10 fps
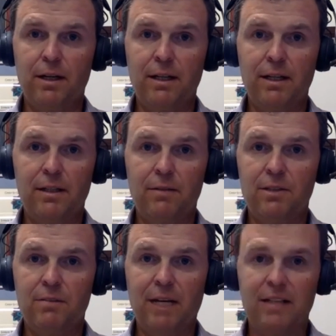and I think there
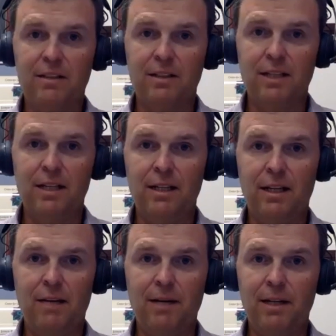was some excellent data that came